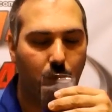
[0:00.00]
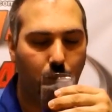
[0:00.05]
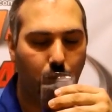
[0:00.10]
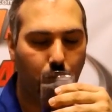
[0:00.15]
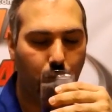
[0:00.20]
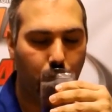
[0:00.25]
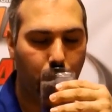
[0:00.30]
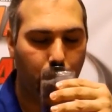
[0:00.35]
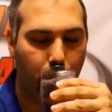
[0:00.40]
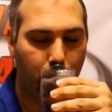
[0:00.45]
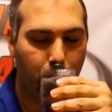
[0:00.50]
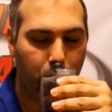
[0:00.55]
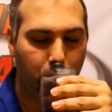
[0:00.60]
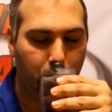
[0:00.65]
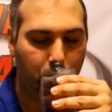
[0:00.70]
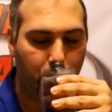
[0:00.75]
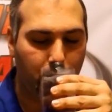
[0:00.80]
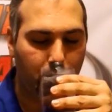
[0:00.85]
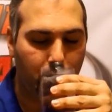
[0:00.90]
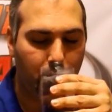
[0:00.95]

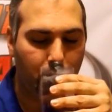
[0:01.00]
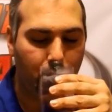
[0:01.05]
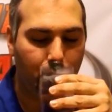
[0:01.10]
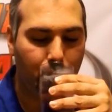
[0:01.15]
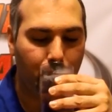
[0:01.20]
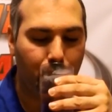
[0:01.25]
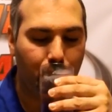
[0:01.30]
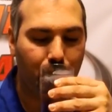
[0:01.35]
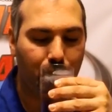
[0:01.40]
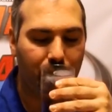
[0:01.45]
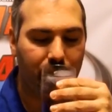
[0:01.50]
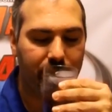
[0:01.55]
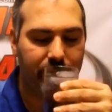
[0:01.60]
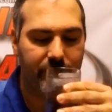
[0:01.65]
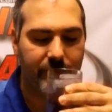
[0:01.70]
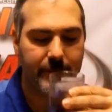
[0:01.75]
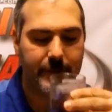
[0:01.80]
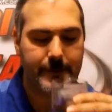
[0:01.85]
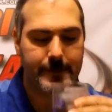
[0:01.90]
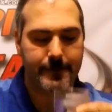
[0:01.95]

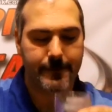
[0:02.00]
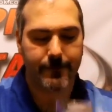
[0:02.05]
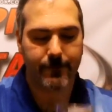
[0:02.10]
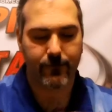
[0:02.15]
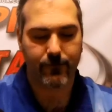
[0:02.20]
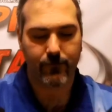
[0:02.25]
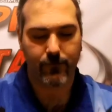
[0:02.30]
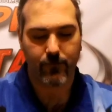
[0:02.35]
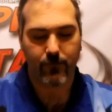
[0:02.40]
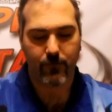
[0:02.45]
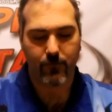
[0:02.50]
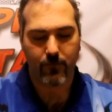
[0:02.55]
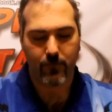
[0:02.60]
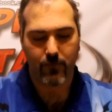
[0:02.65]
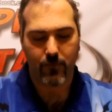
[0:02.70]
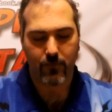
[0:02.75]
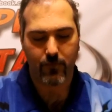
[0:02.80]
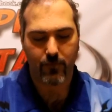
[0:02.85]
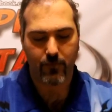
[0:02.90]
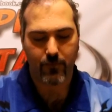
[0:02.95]

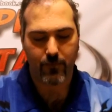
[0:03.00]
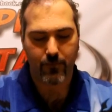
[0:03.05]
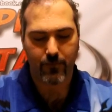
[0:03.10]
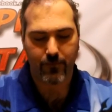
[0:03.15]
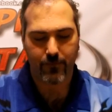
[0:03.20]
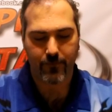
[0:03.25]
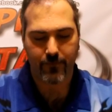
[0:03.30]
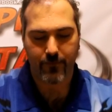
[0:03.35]
No one is speaking in this clip.